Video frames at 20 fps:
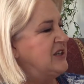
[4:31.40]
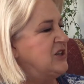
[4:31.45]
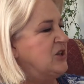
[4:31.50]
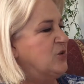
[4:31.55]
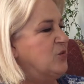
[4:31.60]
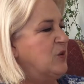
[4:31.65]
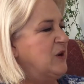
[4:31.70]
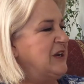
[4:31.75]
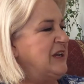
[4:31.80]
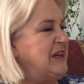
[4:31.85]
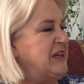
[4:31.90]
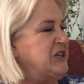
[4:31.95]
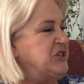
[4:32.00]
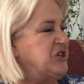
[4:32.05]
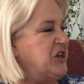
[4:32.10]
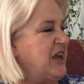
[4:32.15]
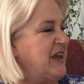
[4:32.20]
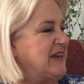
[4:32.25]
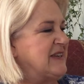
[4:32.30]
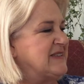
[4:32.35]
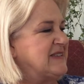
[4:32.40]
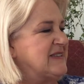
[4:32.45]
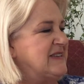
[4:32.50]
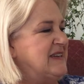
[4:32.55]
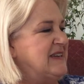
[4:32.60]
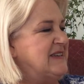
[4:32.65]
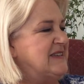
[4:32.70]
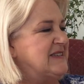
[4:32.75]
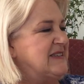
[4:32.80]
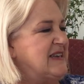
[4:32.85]
The winning jack
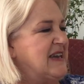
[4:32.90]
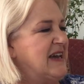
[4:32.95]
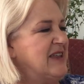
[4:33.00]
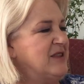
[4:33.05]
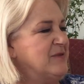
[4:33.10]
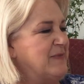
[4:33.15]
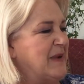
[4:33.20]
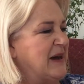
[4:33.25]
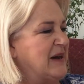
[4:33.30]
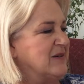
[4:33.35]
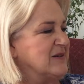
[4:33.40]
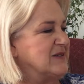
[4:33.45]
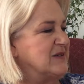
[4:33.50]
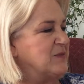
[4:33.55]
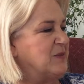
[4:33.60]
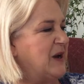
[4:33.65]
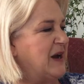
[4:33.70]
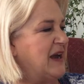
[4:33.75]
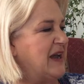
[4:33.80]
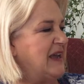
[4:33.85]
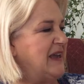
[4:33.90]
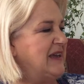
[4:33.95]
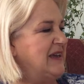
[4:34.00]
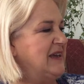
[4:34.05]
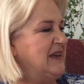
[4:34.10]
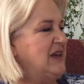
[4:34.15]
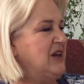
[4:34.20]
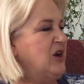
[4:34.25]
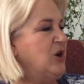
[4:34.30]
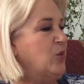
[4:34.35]
scares the other males away.
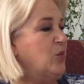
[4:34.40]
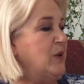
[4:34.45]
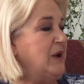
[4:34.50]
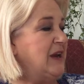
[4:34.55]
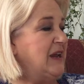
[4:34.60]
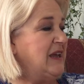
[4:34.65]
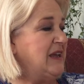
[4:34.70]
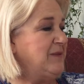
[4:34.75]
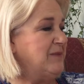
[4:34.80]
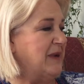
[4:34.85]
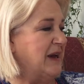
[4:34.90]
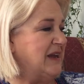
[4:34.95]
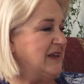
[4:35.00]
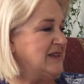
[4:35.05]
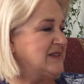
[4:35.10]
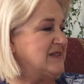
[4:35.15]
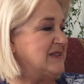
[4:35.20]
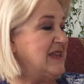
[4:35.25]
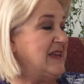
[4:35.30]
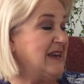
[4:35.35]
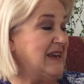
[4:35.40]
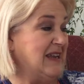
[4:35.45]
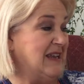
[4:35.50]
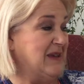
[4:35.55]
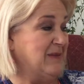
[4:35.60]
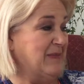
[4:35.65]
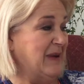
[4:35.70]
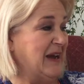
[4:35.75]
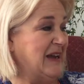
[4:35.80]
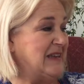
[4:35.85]
When he mates, then
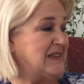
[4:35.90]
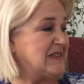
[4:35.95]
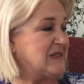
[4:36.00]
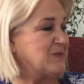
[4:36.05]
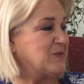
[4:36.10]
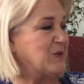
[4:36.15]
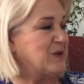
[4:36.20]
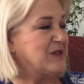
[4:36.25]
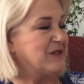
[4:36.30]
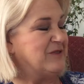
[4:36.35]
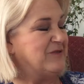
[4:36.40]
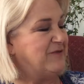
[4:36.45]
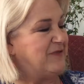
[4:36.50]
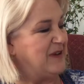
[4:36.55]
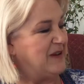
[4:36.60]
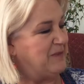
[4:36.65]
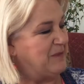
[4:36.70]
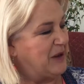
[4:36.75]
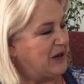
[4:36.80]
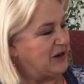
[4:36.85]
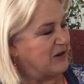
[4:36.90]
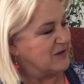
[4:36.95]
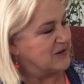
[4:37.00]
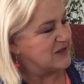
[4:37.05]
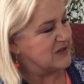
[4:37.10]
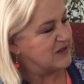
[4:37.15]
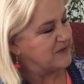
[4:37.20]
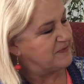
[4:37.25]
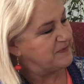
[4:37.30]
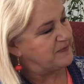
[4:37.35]
he mates with the
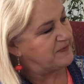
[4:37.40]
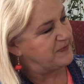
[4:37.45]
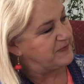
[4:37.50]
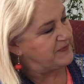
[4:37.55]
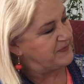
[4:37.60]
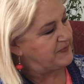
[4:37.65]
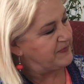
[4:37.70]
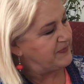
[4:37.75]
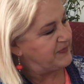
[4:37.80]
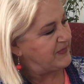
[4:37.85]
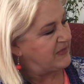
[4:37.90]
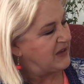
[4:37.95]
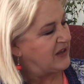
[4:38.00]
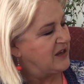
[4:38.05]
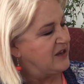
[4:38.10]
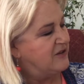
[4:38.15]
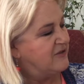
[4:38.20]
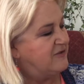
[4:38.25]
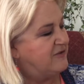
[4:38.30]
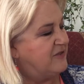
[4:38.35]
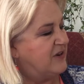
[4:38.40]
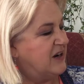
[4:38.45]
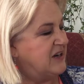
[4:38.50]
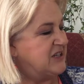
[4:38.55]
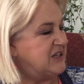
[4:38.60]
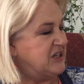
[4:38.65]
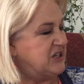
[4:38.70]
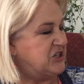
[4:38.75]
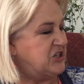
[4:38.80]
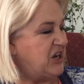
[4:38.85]
females.
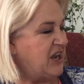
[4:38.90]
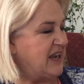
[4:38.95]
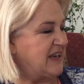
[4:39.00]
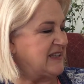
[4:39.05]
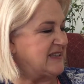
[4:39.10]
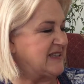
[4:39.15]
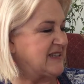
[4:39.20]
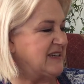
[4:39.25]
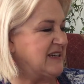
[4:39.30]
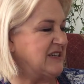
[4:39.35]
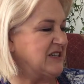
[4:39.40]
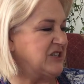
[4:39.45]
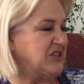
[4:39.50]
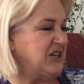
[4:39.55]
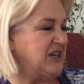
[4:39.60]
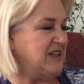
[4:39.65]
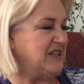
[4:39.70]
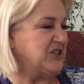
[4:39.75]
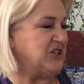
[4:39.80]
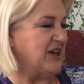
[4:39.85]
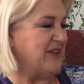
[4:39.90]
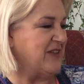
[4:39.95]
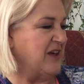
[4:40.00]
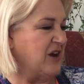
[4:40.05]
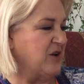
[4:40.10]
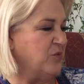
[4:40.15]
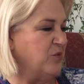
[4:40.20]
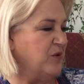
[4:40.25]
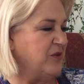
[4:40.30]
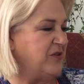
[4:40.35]
Fighting jacks kick each
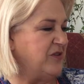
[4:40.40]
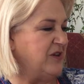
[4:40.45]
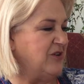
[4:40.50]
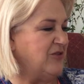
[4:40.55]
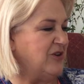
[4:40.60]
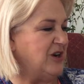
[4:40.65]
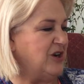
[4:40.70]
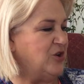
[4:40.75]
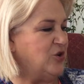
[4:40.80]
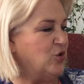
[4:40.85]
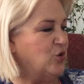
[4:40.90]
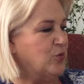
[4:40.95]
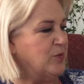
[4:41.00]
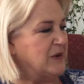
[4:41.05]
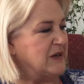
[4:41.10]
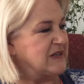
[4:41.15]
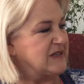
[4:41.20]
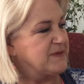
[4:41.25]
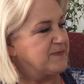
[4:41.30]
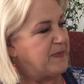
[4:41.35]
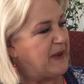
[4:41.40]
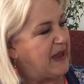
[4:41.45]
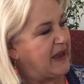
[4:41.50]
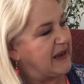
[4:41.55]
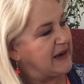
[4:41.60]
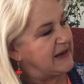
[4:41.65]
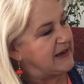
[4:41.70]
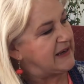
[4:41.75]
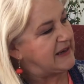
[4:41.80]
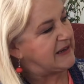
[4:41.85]
other with their enormous back
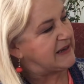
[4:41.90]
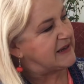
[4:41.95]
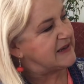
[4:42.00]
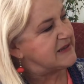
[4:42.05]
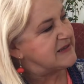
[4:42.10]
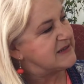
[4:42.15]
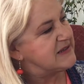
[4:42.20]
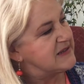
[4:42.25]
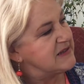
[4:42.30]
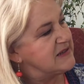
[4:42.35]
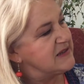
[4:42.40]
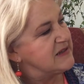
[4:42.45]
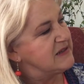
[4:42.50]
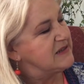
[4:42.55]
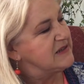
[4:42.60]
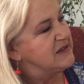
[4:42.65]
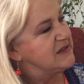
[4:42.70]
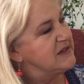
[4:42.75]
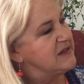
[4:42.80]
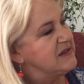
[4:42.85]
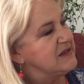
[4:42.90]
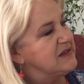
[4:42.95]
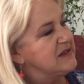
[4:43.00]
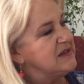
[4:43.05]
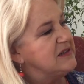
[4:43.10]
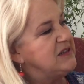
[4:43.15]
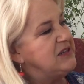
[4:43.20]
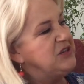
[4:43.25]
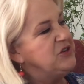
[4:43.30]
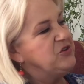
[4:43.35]
legs.
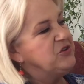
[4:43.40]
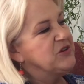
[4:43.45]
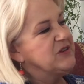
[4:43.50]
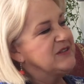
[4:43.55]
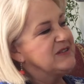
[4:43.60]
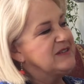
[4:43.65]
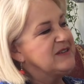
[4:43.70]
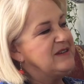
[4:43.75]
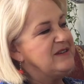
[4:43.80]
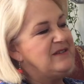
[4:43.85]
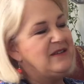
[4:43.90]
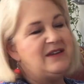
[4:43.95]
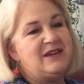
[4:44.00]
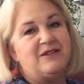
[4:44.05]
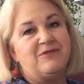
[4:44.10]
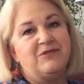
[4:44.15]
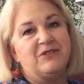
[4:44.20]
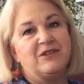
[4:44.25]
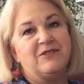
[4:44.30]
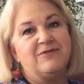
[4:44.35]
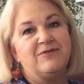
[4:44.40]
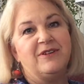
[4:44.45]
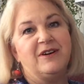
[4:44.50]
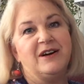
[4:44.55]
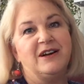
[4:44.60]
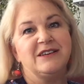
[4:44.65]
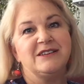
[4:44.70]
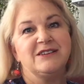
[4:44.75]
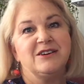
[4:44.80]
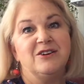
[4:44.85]
And here you can see they're having a
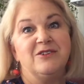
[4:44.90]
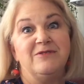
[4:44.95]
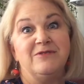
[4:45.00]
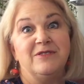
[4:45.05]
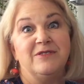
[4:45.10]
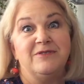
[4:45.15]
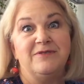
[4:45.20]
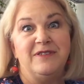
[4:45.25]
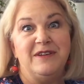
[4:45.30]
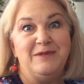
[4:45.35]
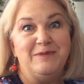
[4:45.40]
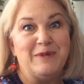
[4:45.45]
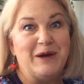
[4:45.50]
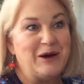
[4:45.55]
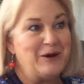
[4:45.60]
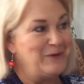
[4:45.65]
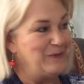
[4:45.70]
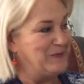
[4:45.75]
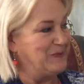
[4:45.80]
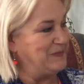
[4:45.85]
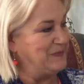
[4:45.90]
fight over the female.